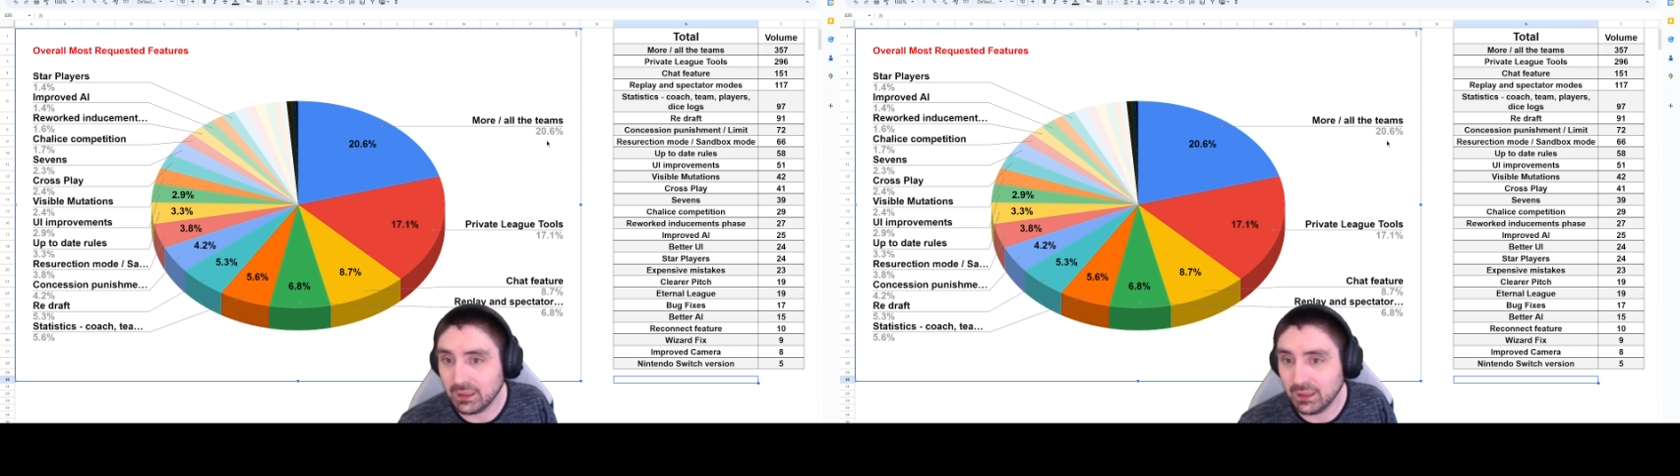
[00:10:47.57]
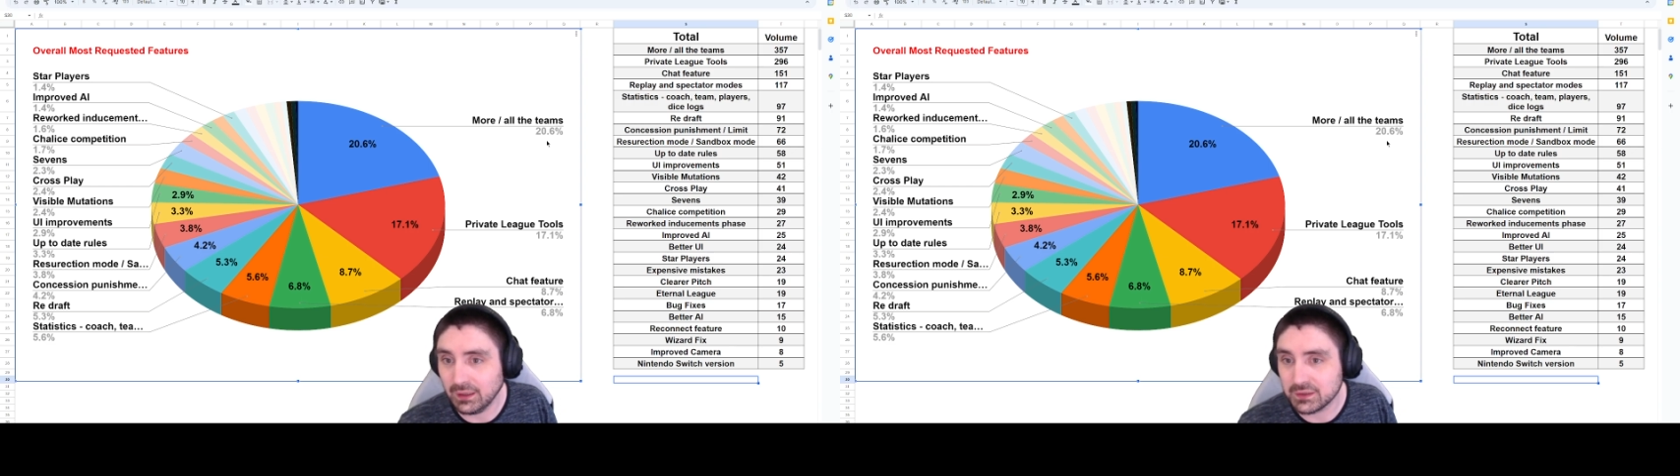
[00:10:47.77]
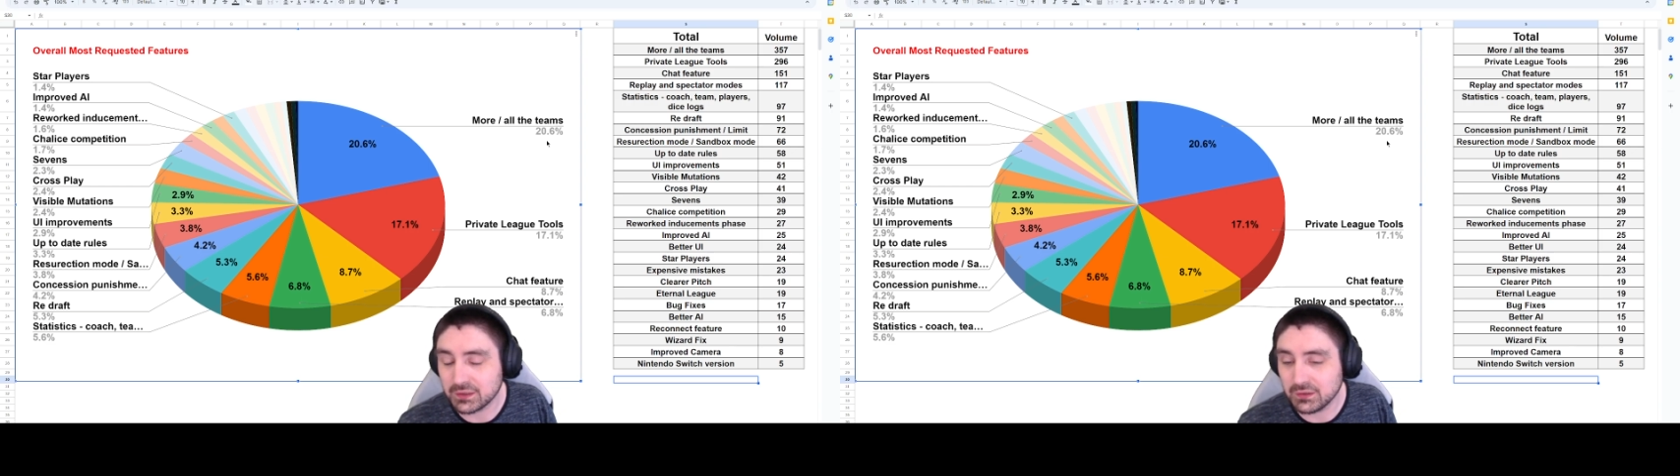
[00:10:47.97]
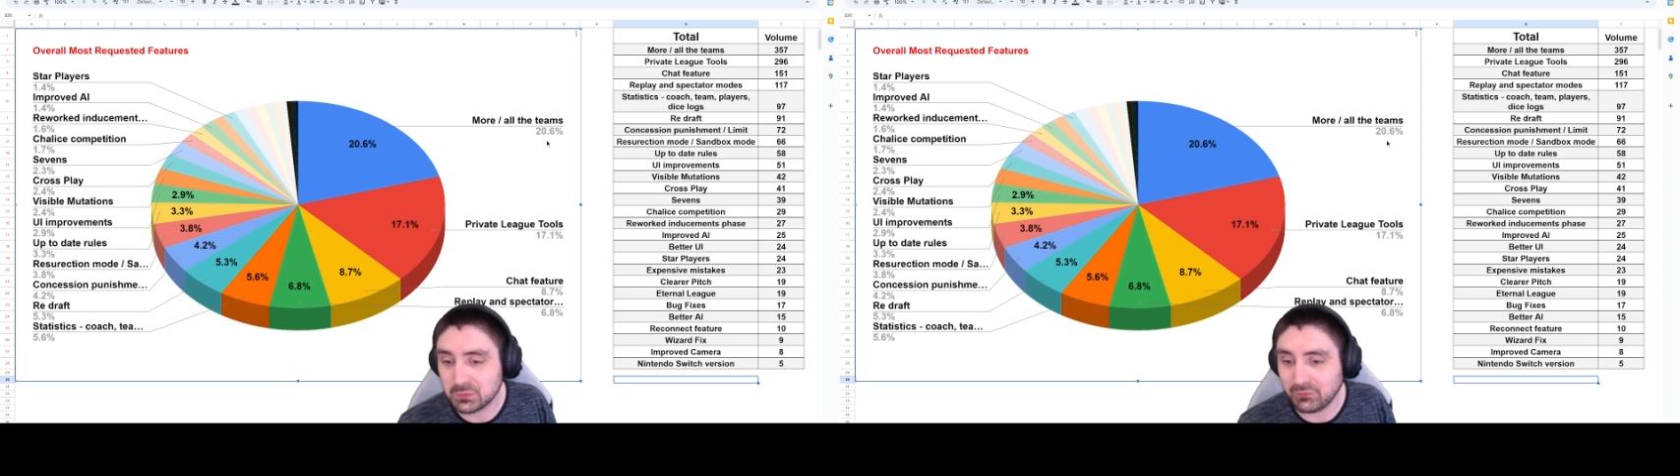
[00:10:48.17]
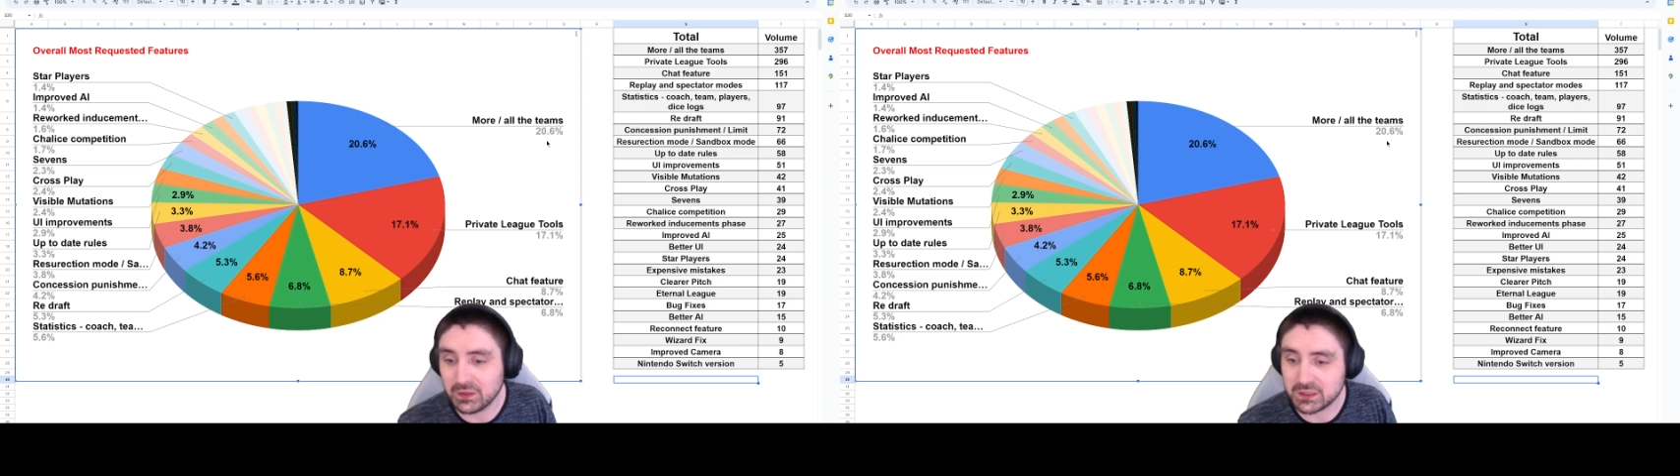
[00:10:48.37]
as soon as
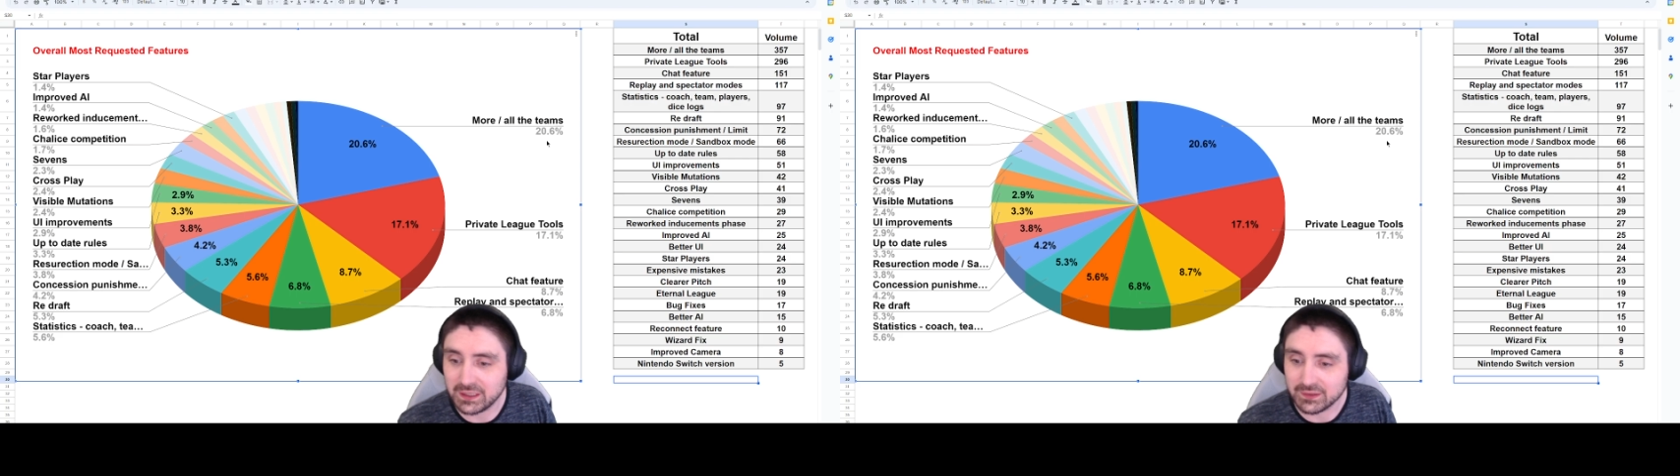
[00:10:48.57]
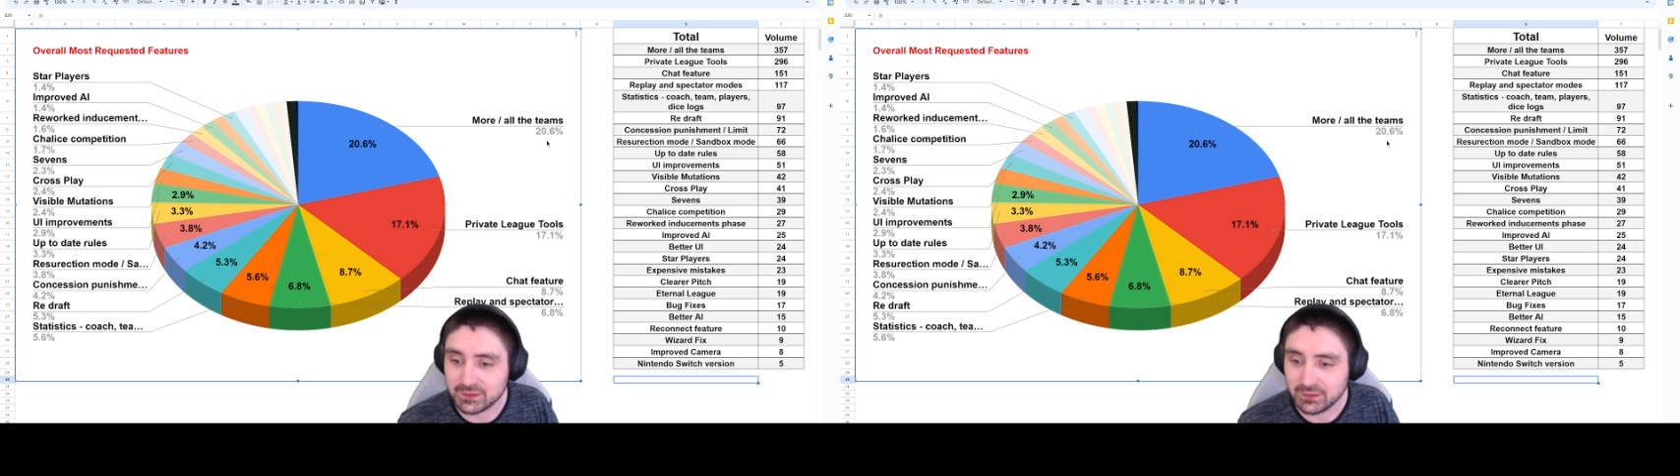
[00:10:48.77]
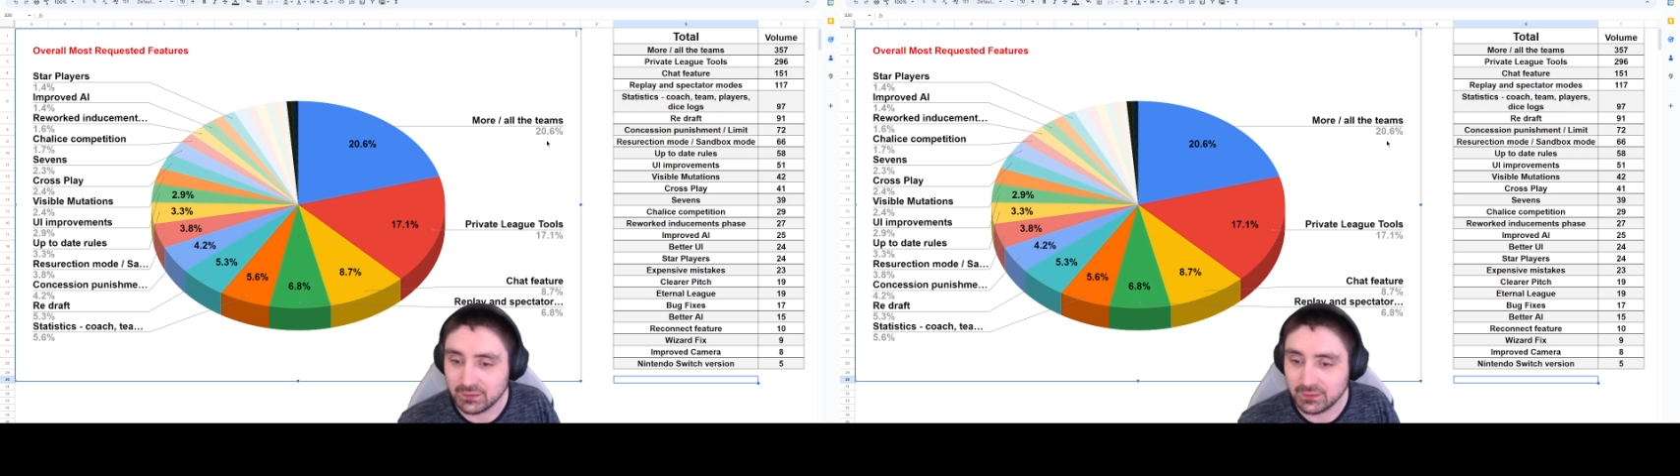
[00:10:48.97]
we finish this.